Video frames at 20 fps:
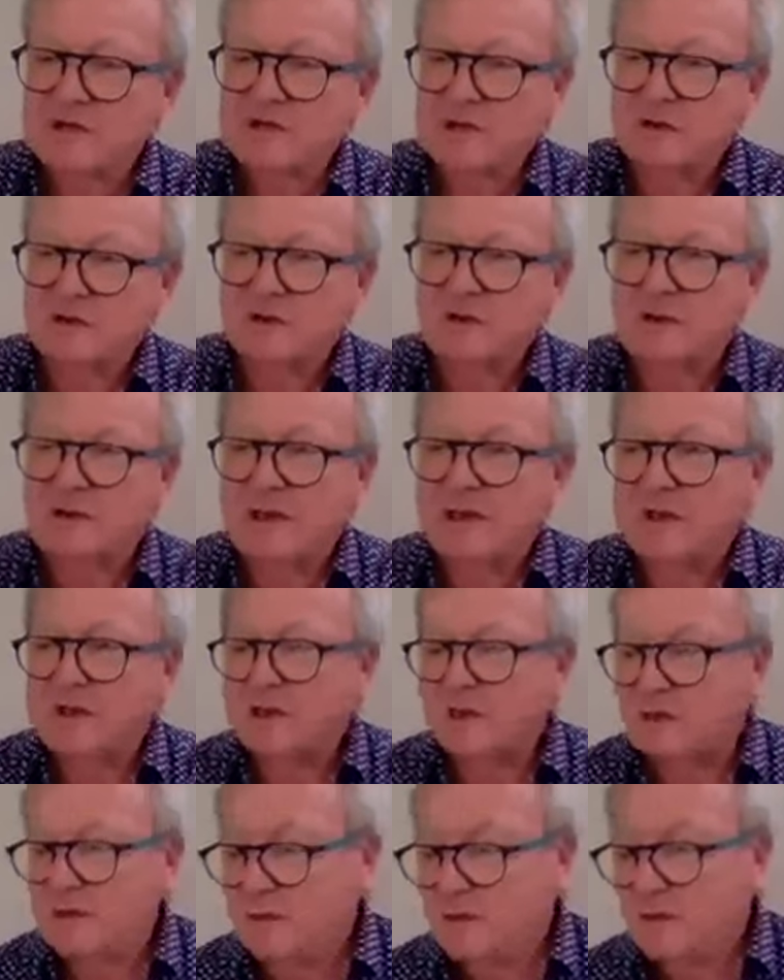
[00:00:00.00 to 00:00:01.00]
So
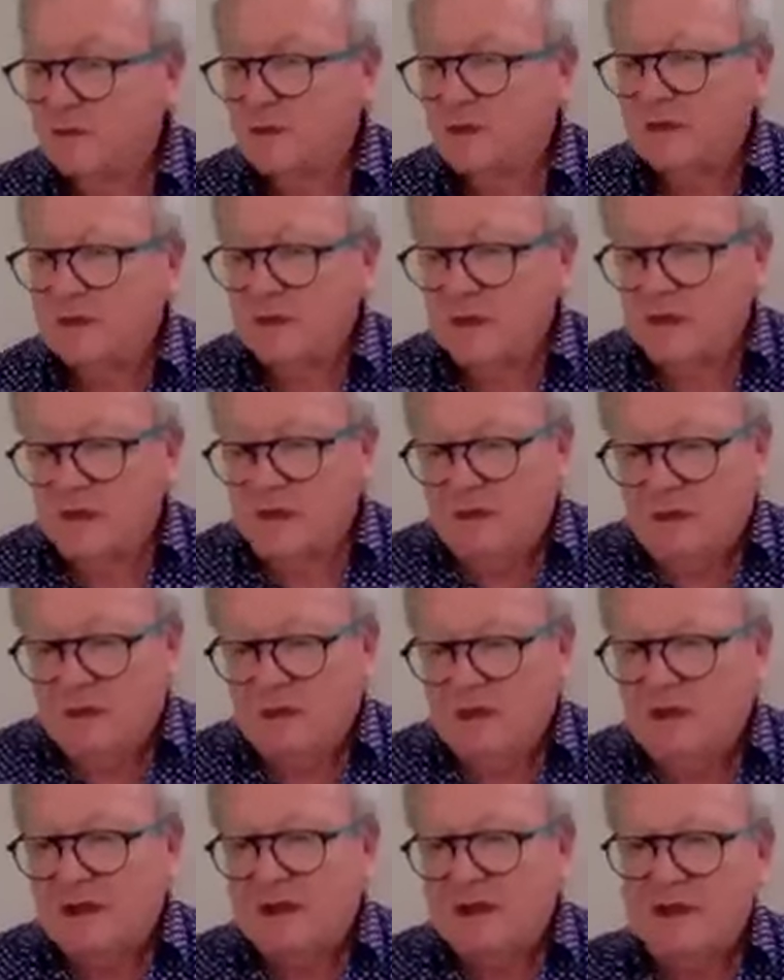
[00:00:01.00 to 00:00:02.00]
again,
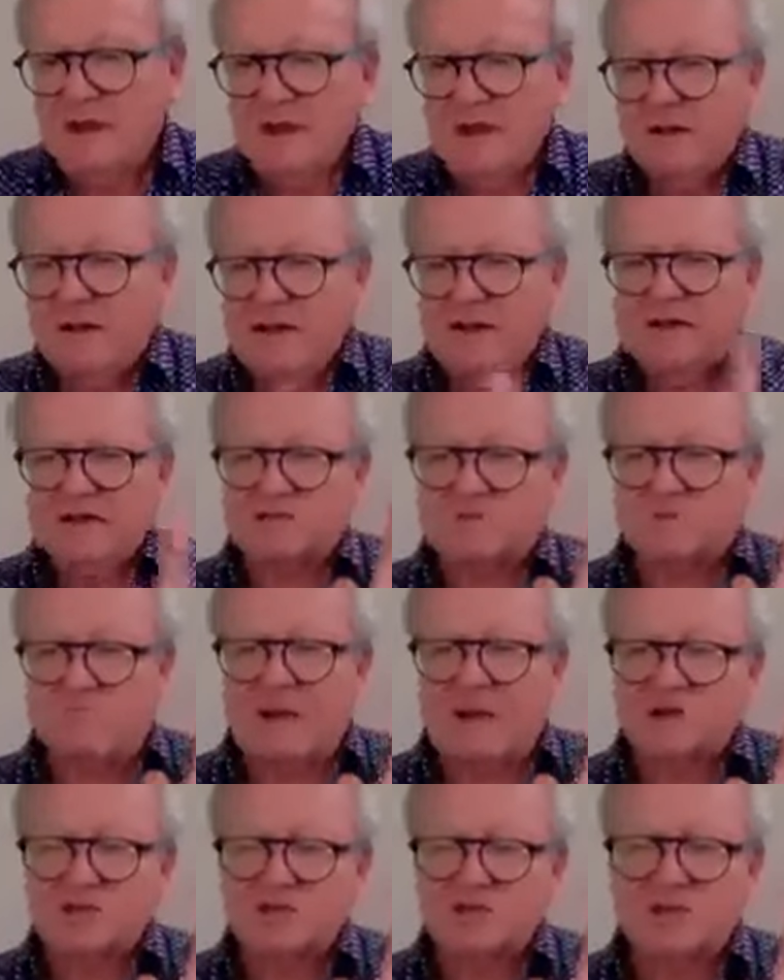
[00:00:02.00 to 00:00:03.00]

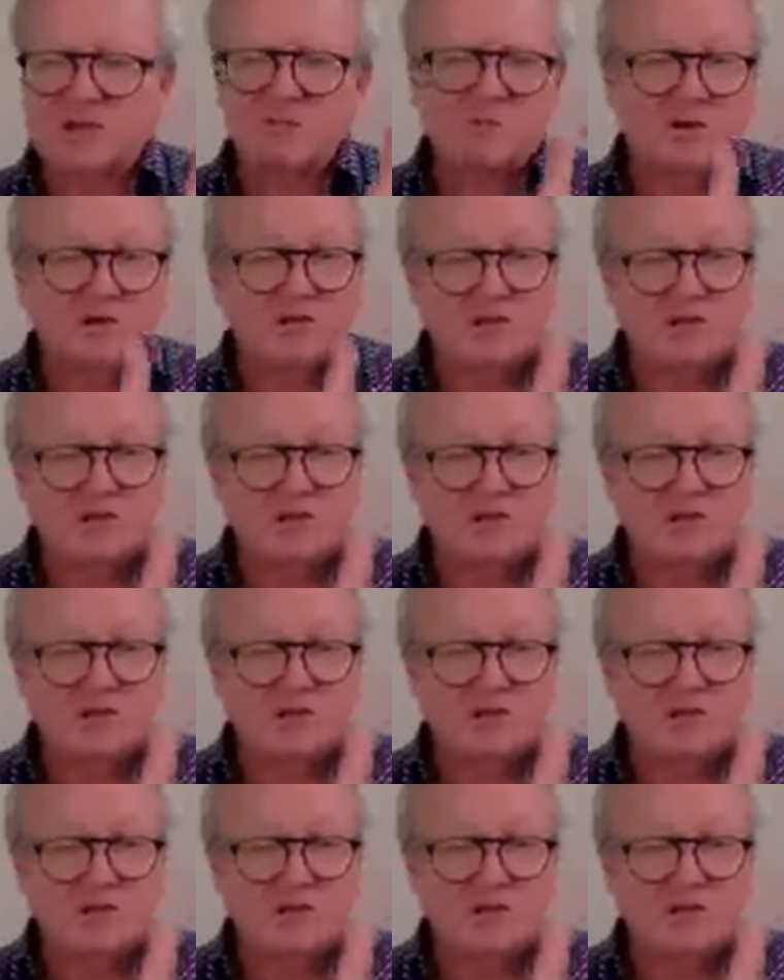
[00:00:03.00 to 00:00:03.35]
expansion,